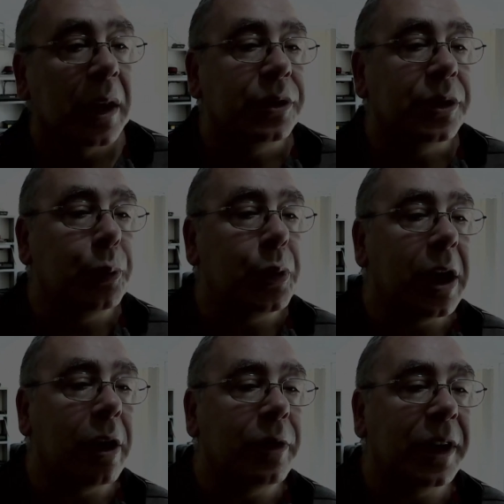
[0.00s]
So we
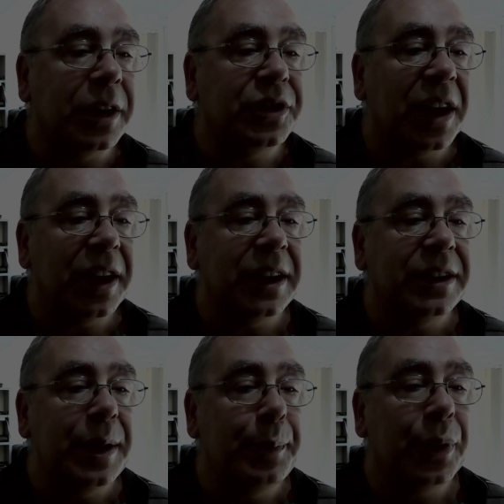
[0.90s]
are running at
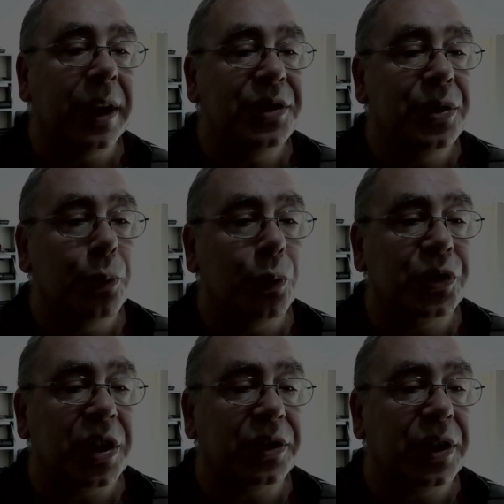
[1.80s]
1080p,
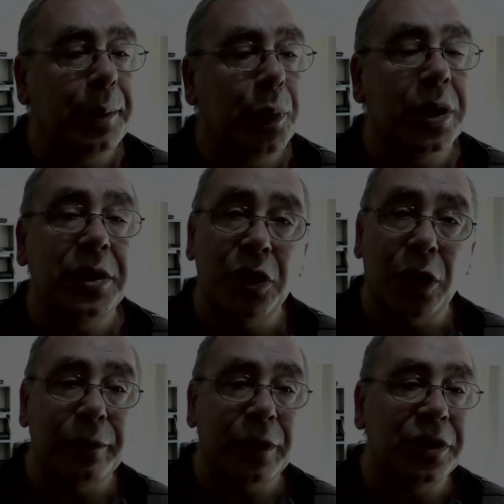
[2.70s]

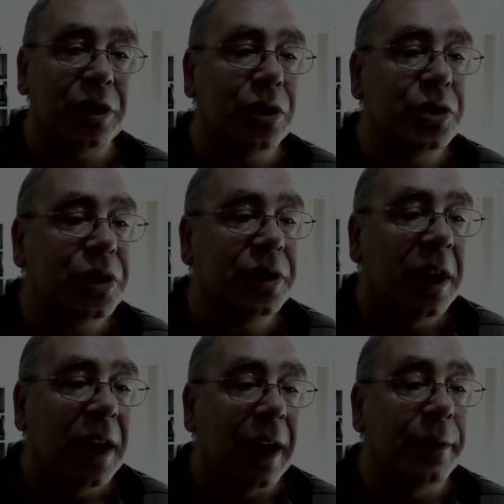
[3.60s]
16.9 resolution,
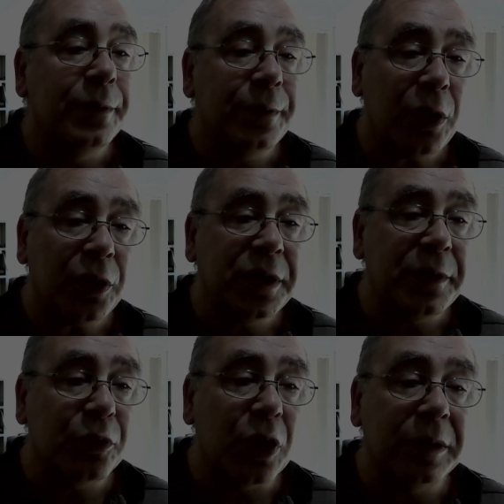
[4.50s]
and 30
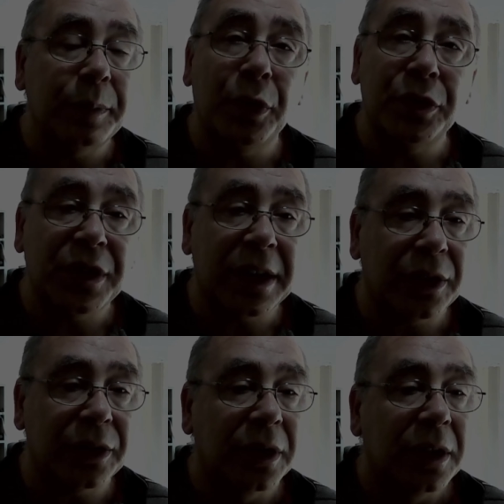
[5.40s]
frames per
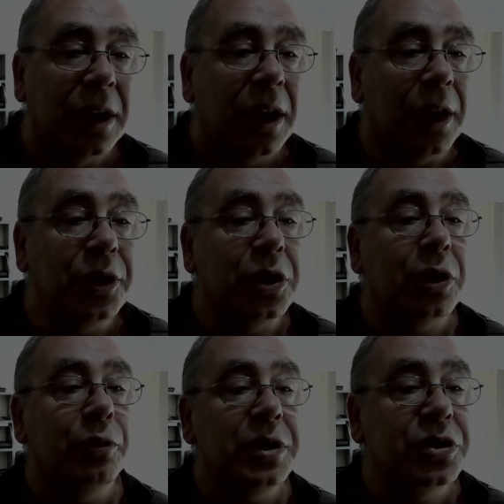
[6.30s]
second. And you
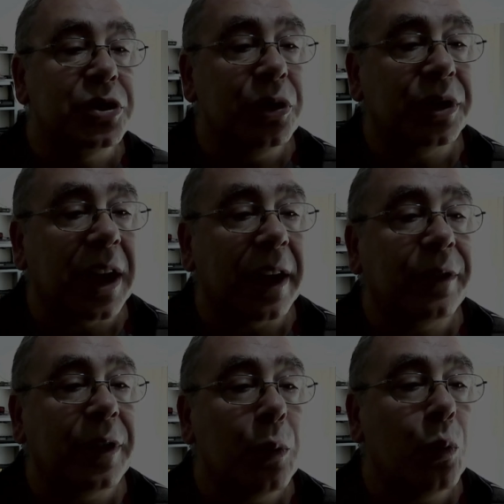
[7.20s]
can reduce that if
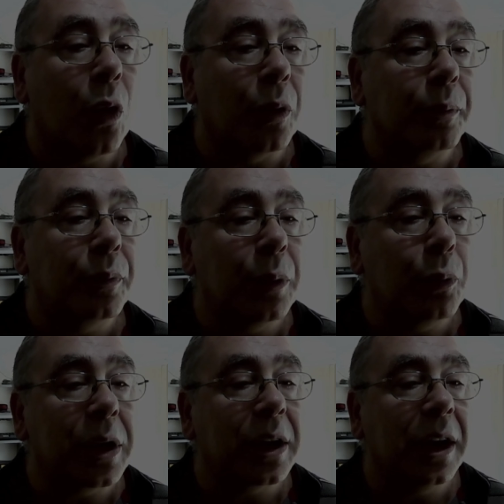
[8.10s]
you want, but
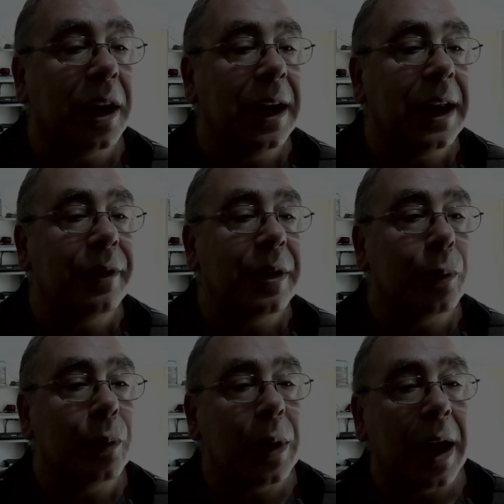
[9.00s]
we're going to leave it
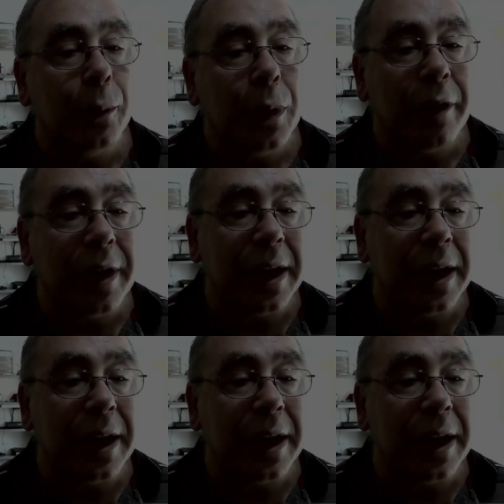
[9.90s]
where it